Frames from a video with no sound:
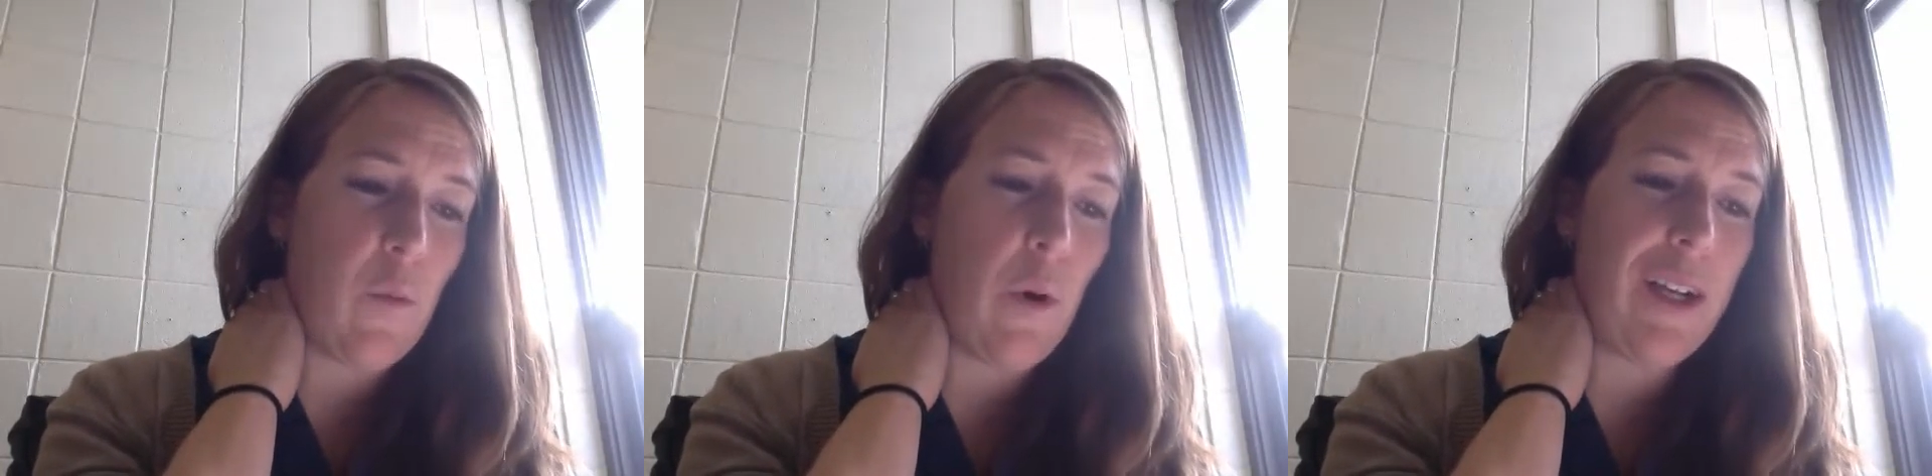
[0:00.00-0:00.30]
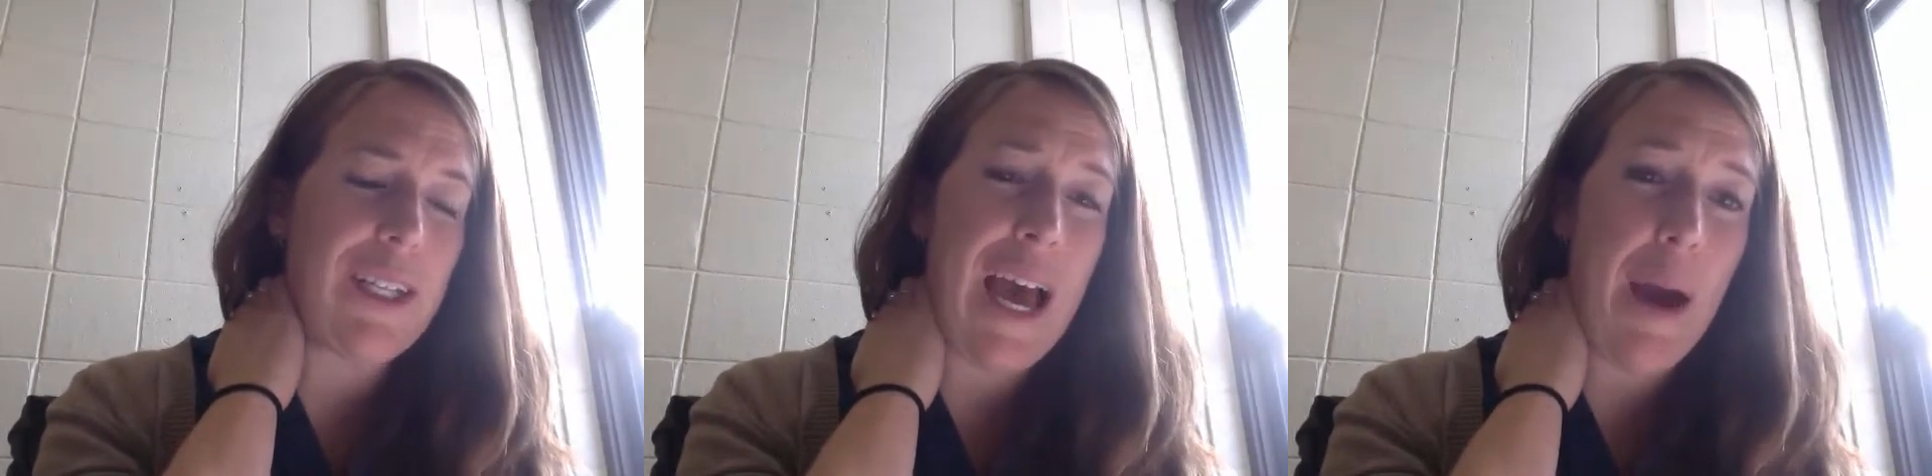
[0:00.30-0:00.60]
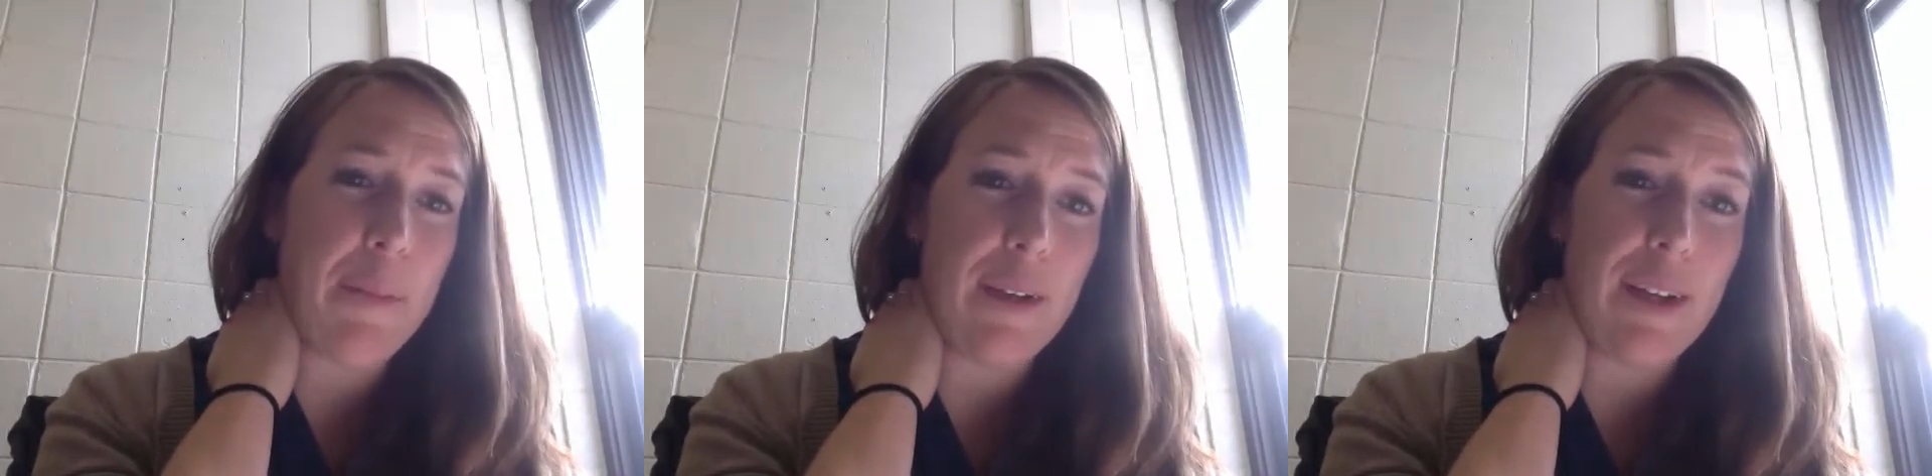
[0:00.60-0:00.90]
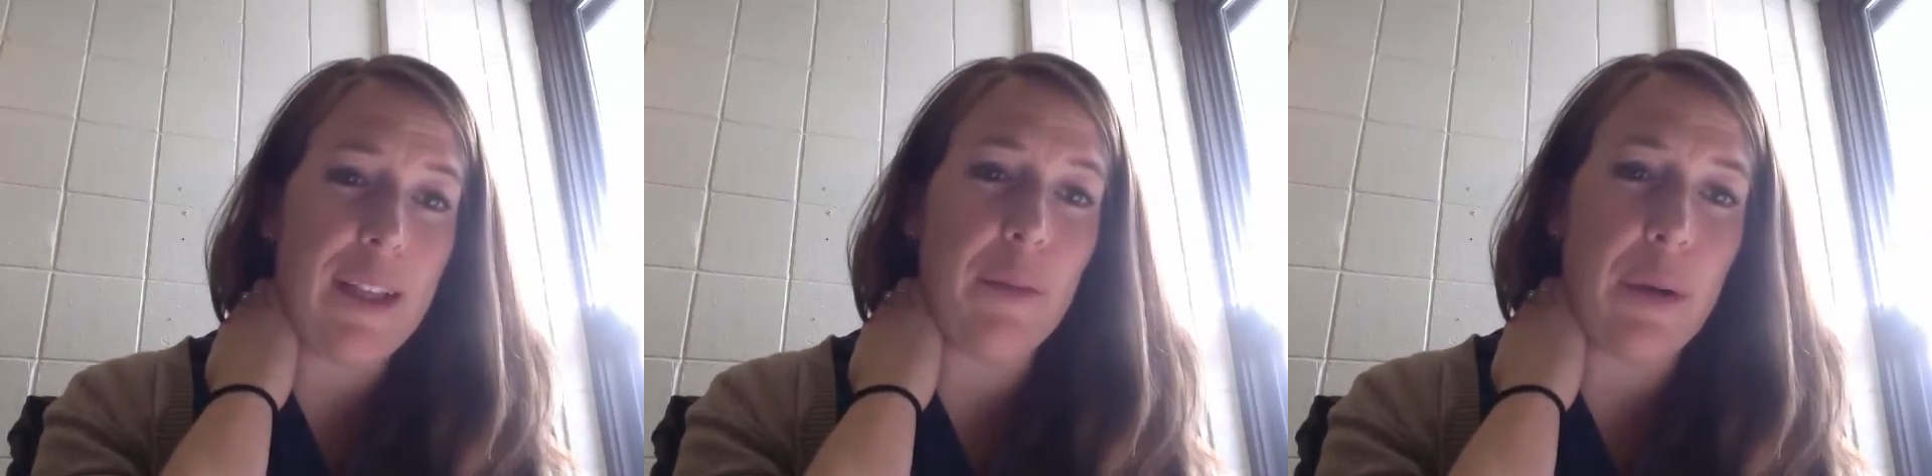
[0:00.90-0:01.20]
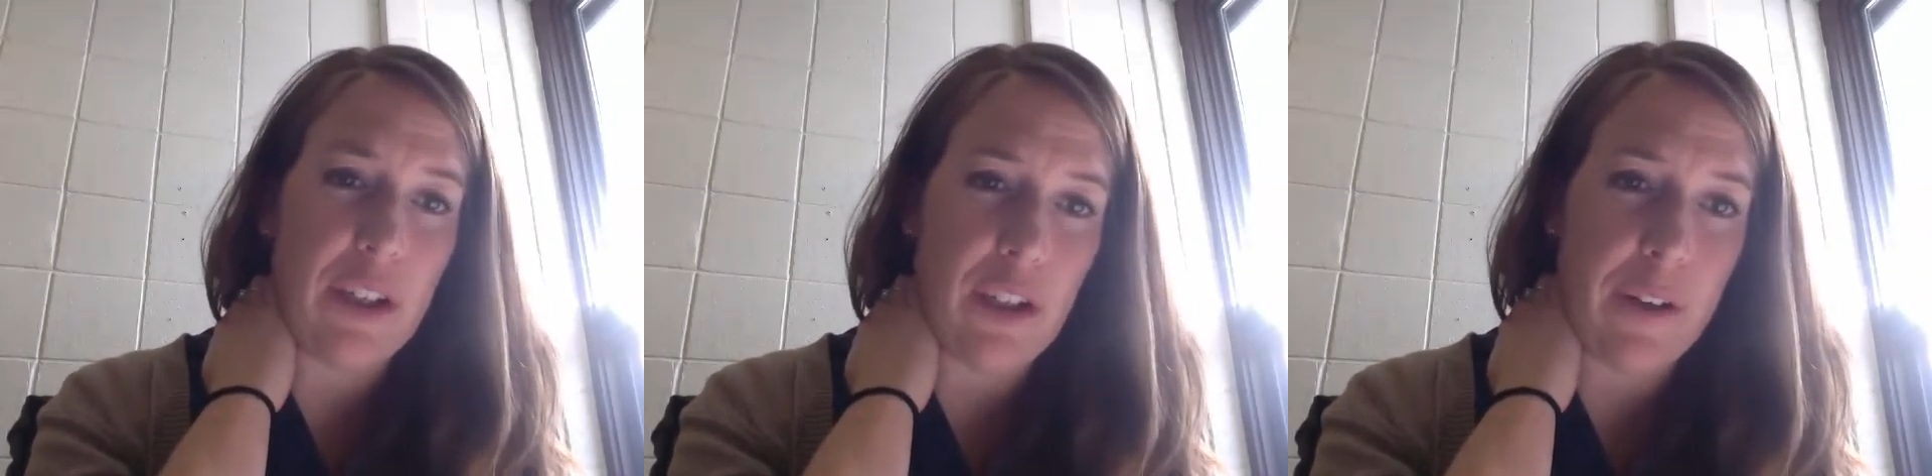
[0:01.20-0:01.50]
what is happening in the
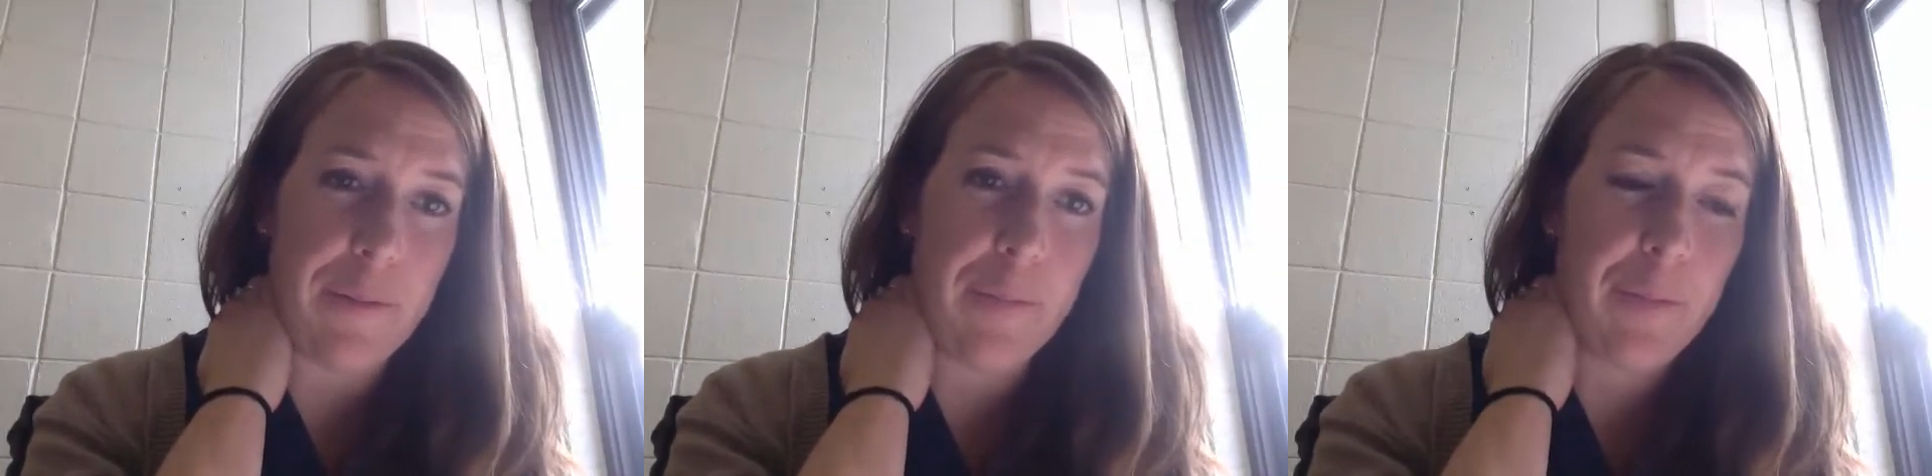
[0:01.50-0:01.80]
picture.